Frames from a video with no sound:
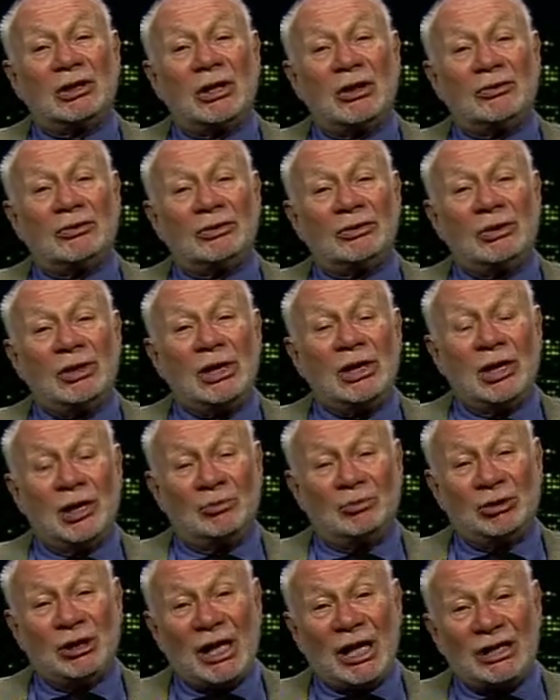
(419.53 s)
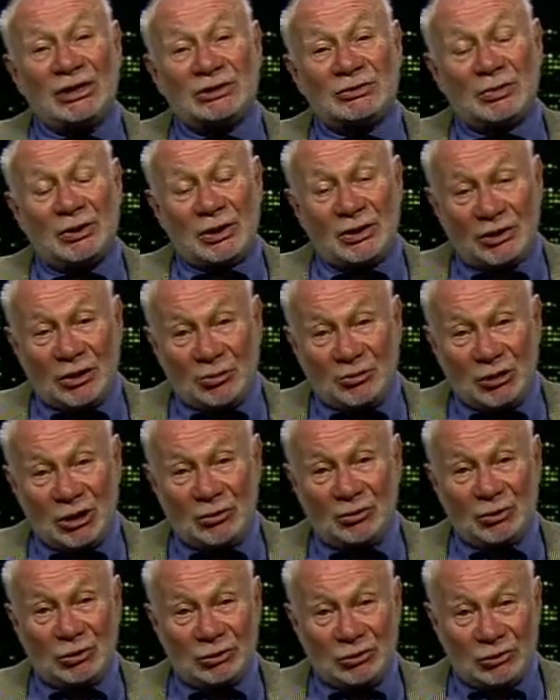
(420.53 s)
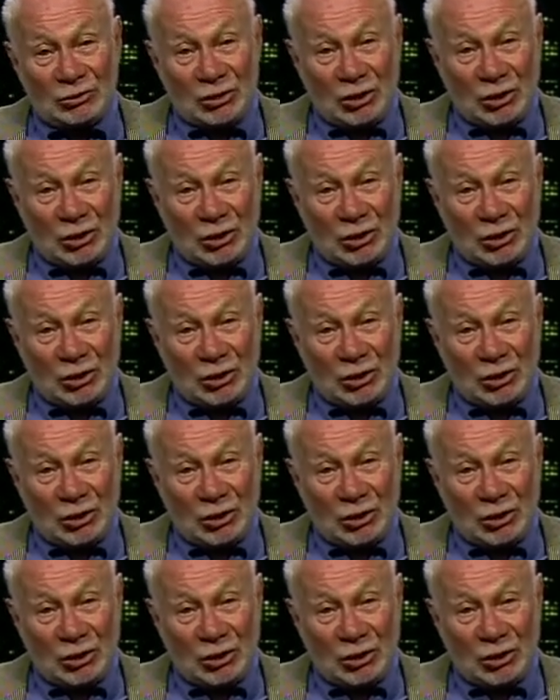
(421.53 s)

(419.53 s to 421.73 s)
go to a place where there are people you